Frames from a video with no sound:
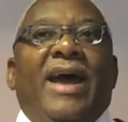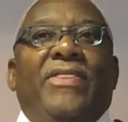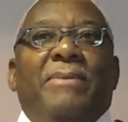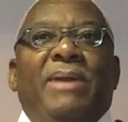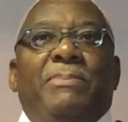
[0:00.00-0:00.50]

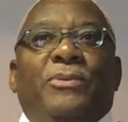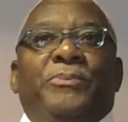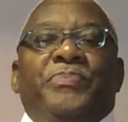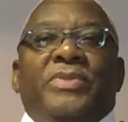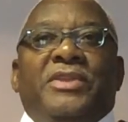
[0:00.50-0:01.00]
I think
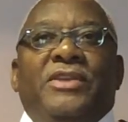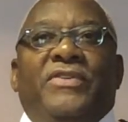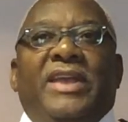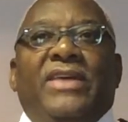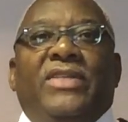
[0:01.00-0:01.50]
people
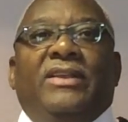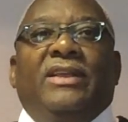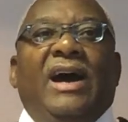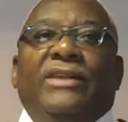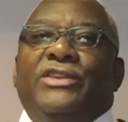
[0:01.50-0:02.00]
tend to forget
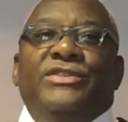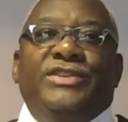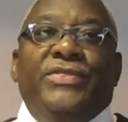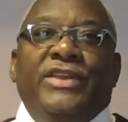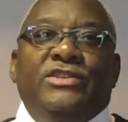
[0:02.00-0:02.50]
that God doesn't
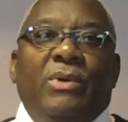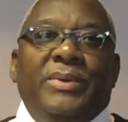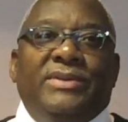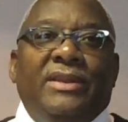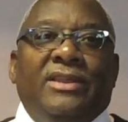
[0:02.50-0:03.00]
see things the
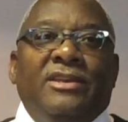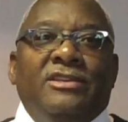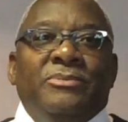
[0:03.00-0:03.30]
way we see things.